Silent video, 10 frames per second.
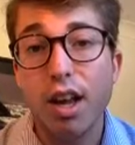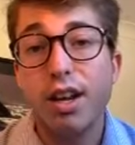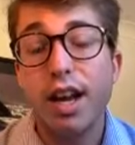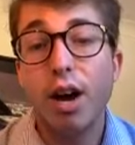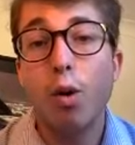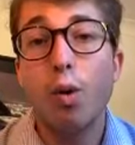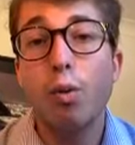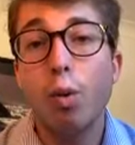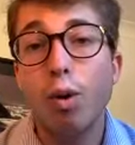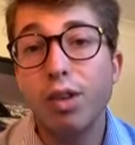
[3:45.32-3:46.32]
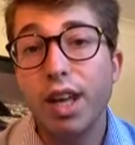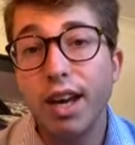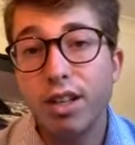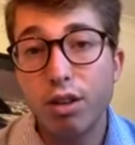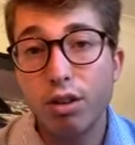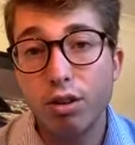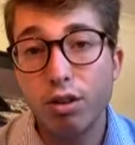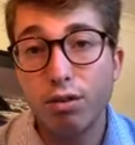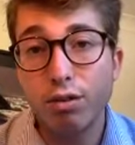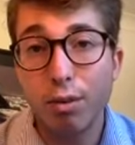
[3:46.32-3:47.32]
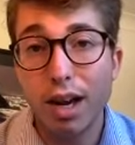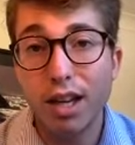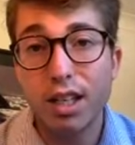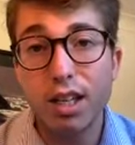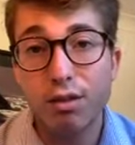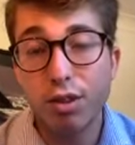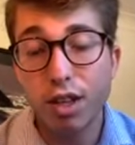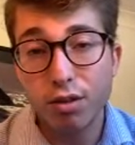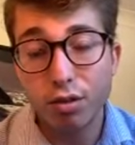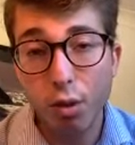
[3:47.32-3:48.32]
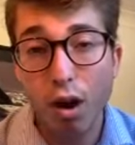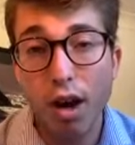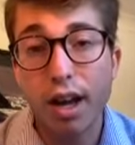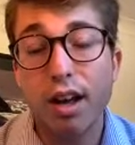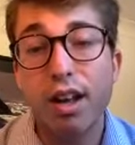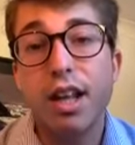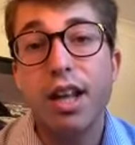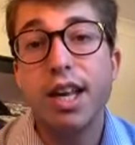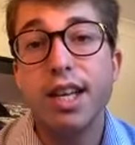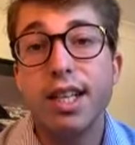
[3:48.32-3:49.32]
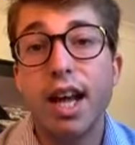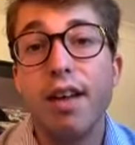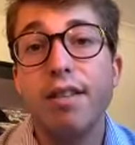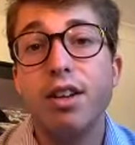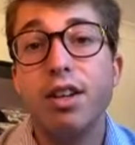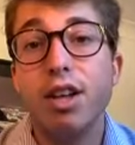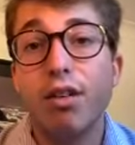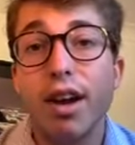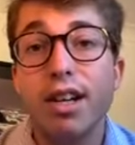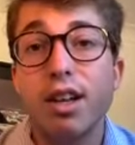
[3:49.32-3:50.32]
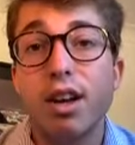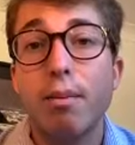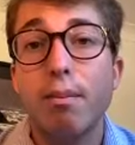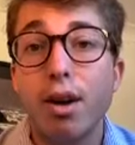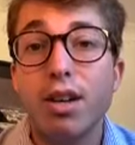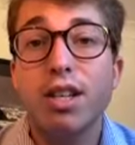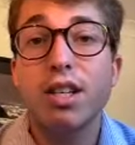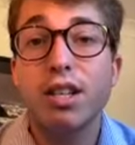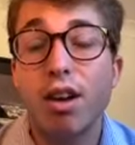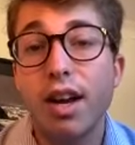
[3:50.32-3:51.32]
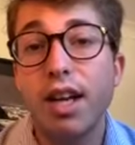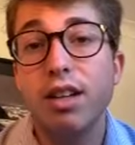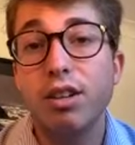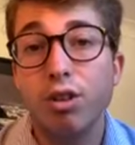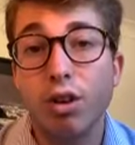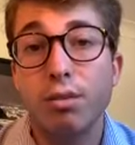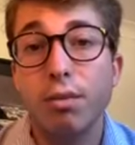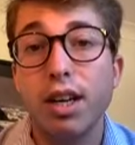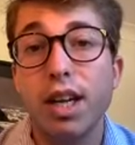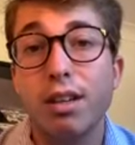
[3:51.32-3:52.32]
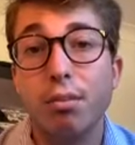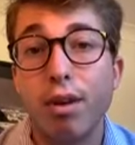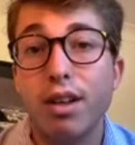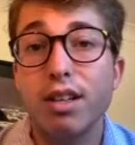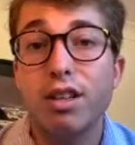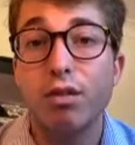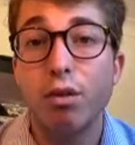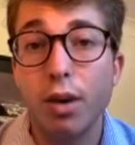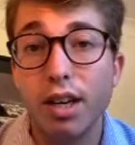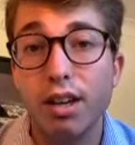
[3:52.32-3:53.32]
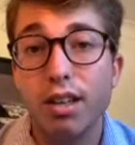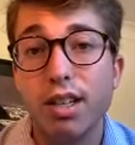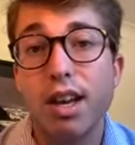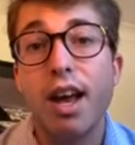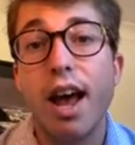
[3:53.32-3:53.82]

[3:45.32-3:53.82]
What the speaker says: Now, what the execution formalities for this require is that the director must sign the document in the presence of a witness,